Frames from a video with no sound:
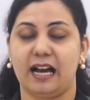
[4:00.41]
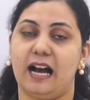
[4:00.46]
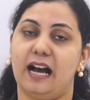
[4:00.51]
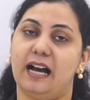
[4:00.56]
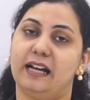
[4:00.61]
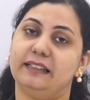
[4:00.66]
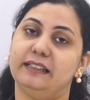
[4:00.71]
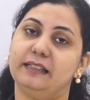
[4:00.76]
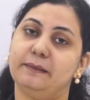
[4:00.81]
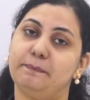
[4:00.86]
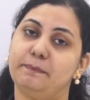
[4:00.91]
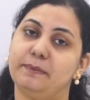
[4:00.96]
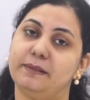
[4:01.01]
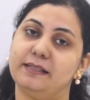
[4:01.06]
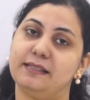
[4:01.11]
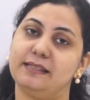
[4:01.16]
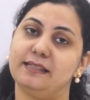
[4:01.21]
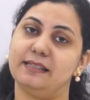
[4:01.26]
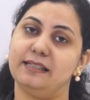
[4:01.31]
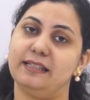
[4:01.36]
other
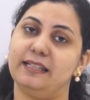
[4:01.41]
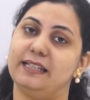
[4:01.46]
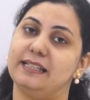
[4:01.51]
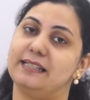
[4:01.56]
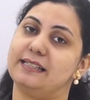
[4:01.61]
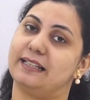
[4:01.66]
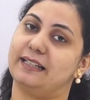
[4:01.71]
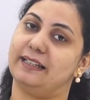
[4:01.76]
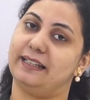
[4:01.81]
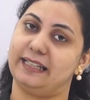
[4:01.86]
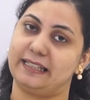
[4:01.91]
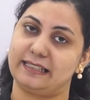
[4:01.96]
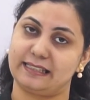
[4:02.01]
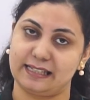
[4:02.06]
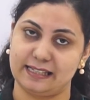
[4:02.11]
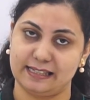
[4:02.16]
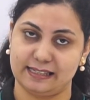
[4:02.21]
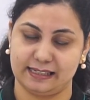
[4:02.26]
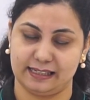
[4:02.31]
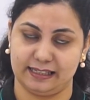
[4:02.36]
person is correct
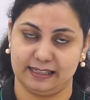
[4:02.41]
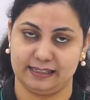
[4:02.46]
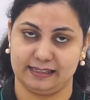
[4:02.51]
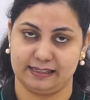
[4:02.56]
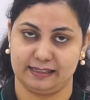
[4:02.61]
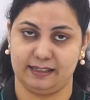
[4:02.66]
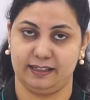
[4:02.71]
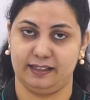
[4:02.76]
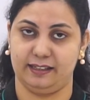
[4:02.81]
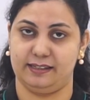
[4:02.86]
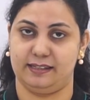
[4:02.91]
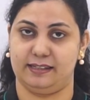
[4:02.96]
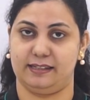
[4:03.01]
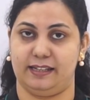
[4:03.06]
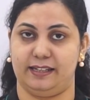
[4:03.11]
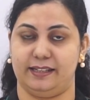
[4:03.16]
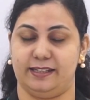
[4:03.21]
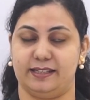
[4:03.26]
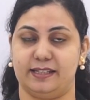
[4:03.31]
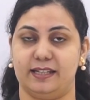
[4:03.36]
is
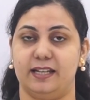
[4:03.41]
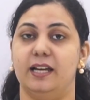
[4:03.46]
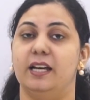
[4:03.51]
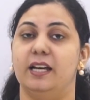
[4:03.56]
isn't.